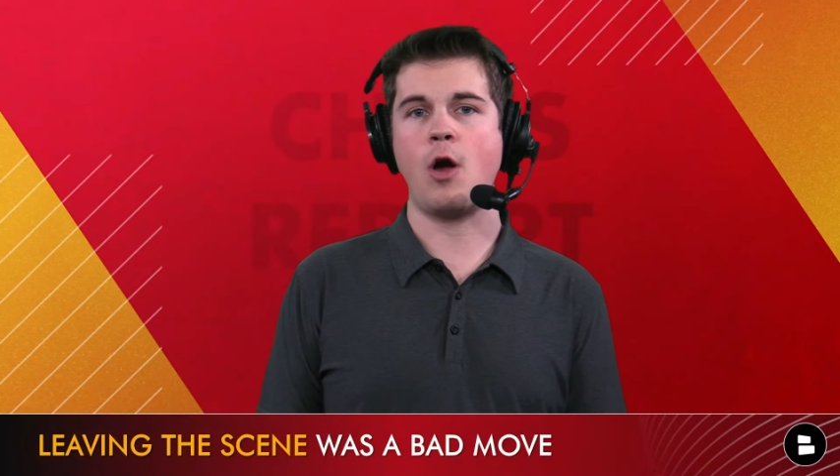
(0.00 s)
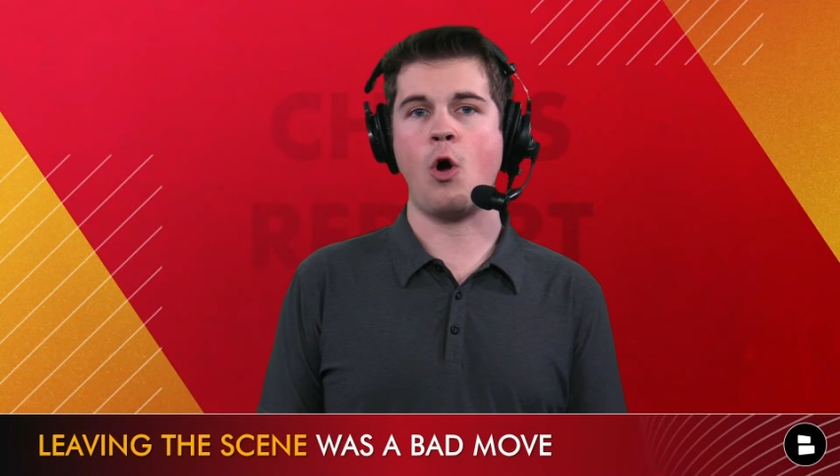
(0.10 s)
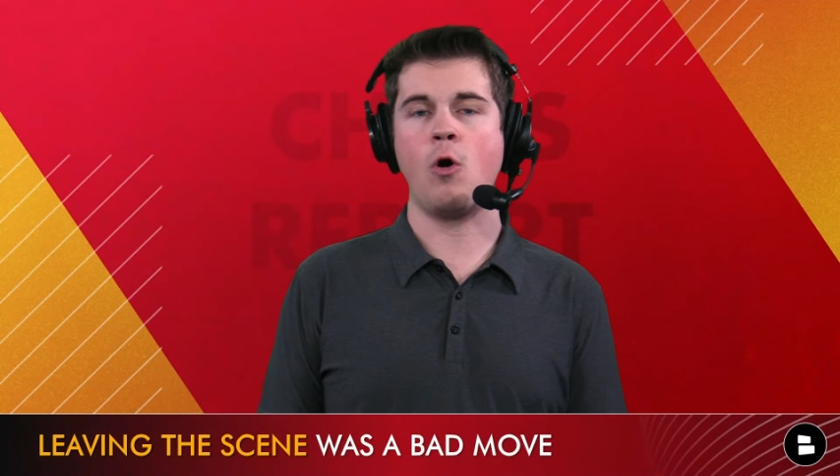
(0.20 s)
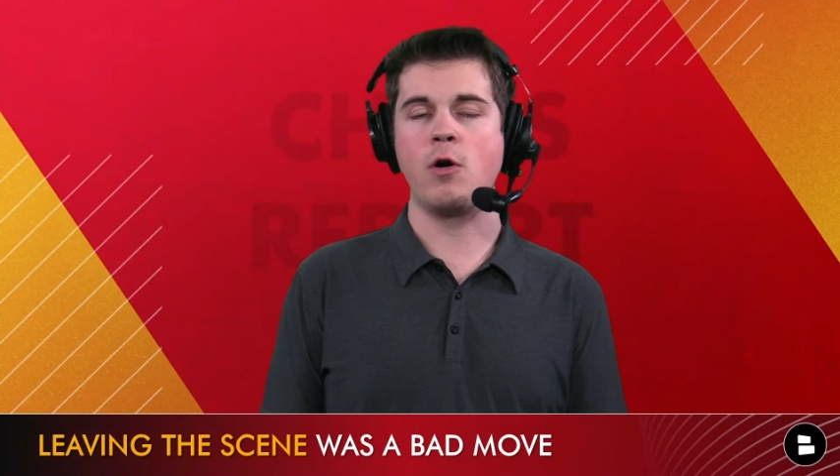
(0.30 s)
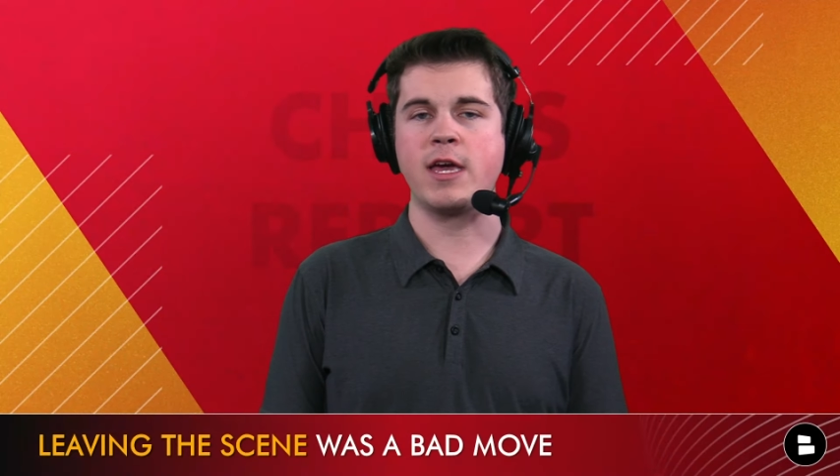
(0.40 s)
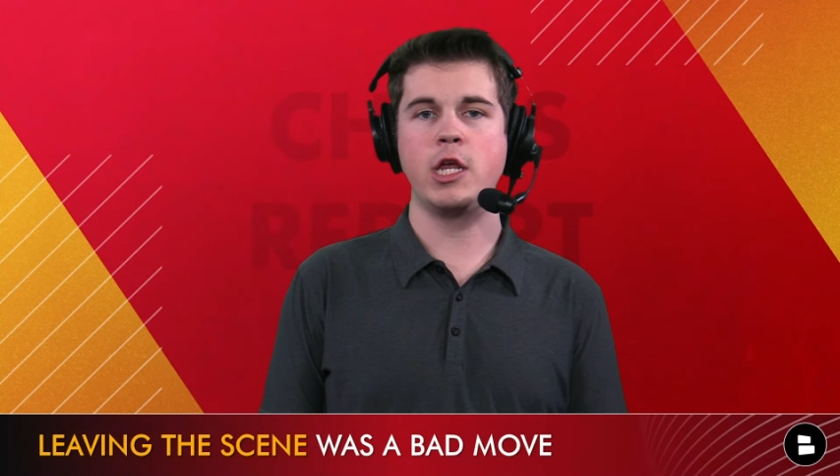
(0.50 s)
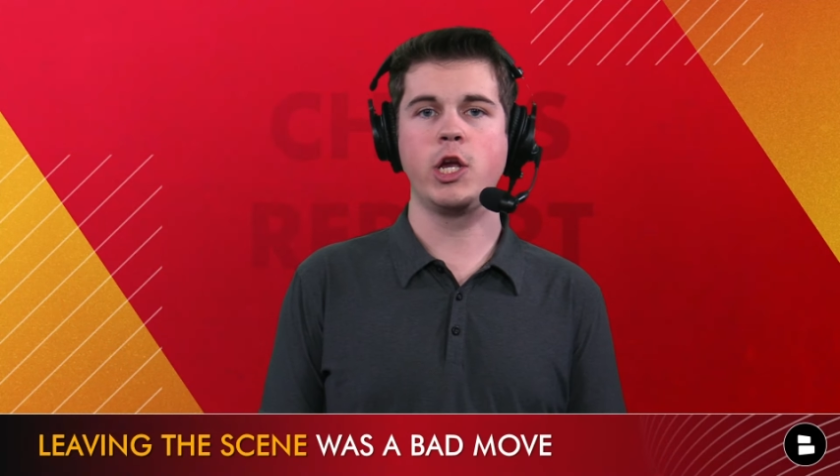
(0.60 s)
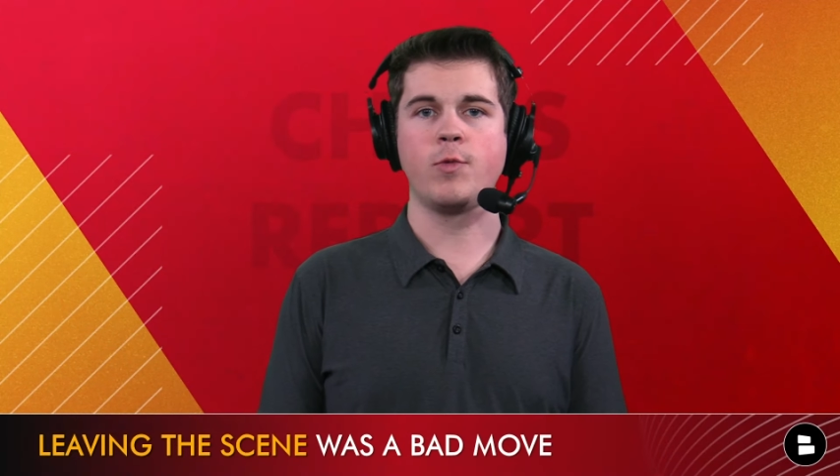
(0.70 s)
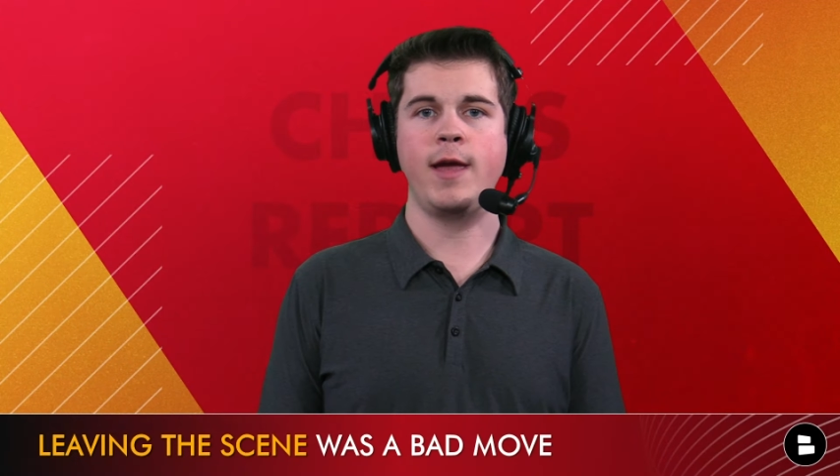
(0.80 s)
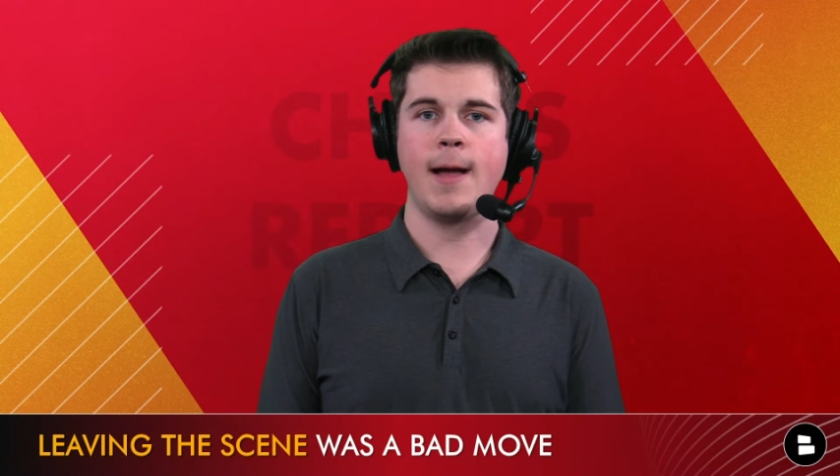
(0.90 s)
all can
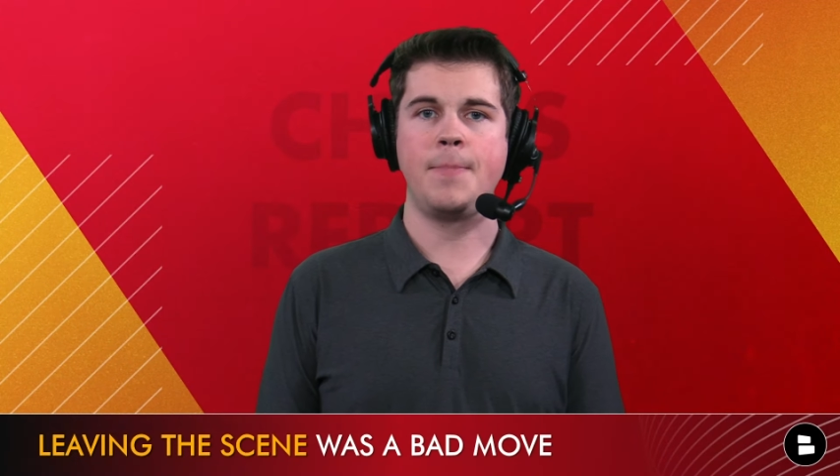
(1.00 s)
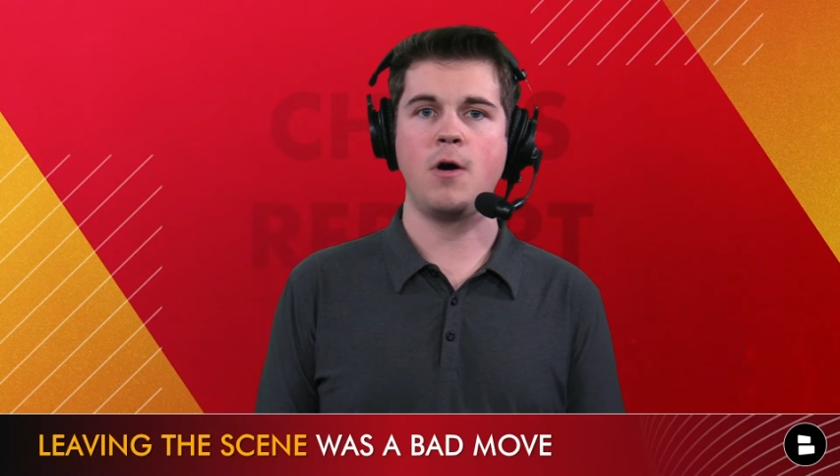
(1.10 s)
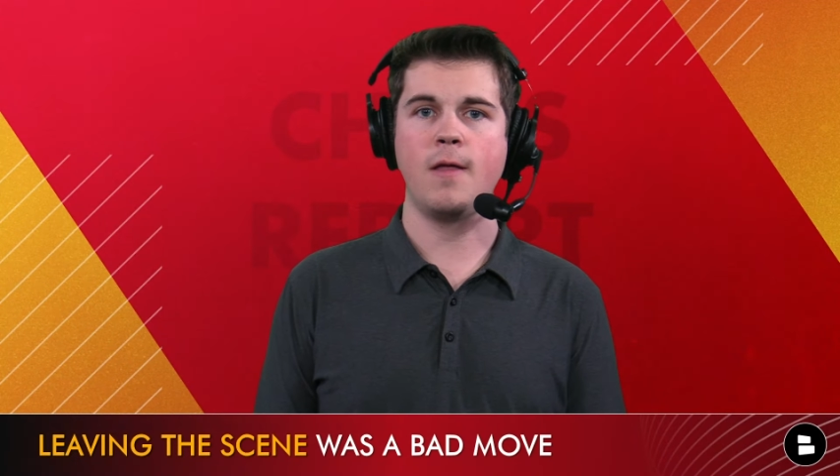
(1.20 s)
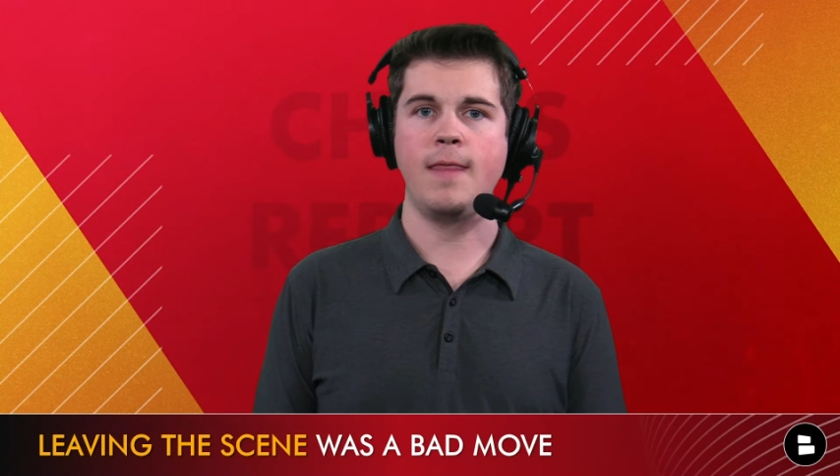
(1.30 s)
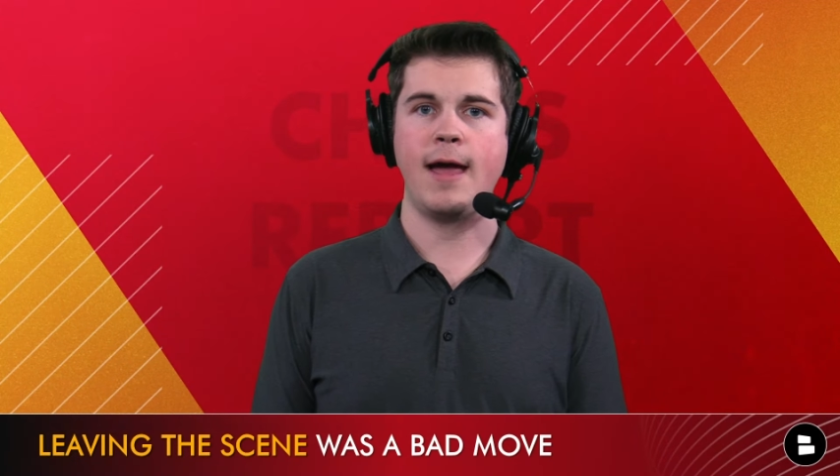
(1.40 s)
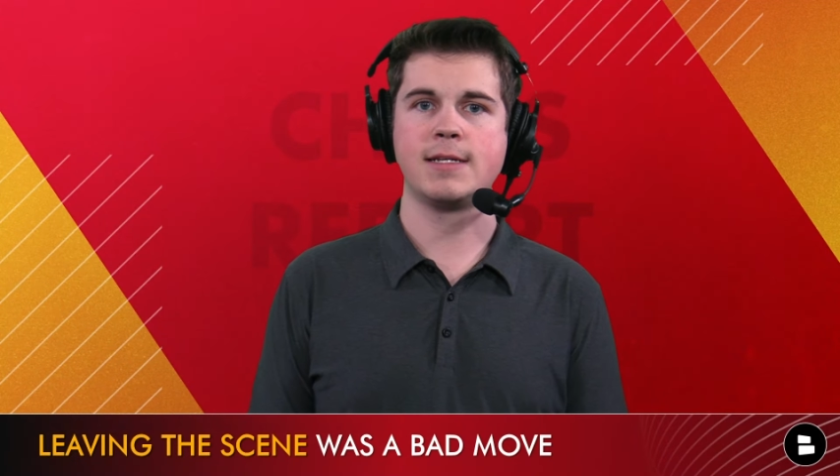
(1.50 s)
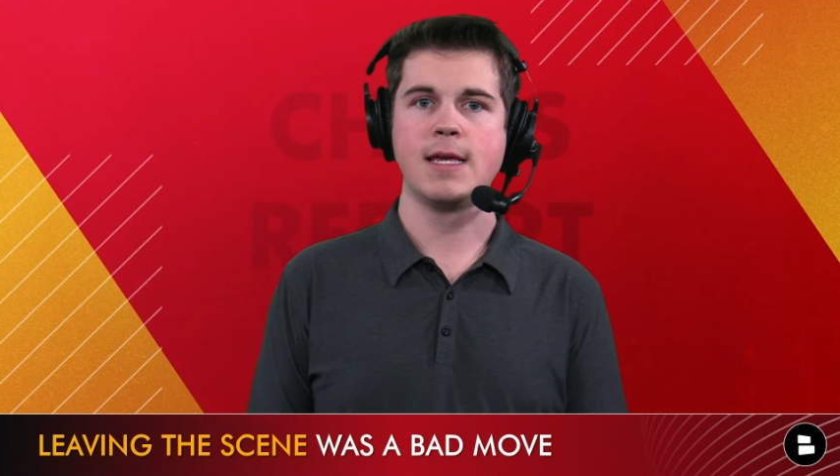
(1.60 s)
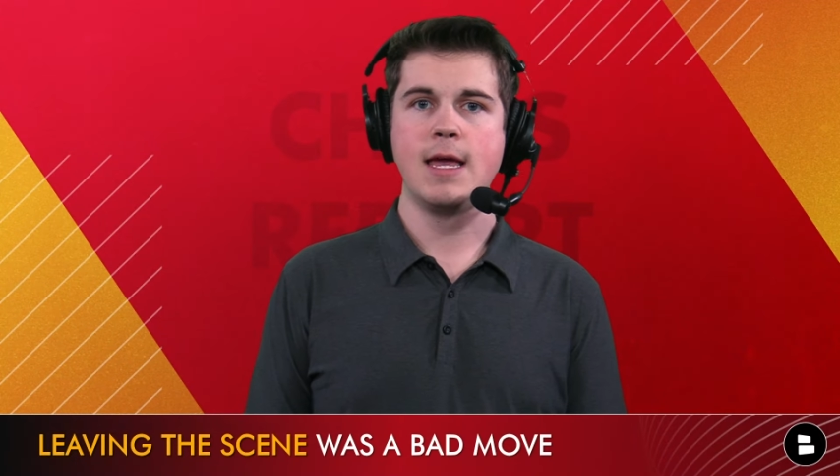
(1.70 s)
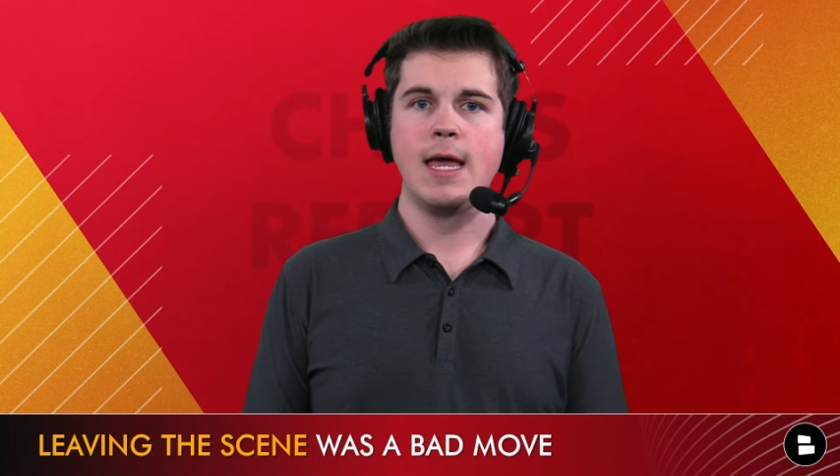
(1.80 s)
agree upon that.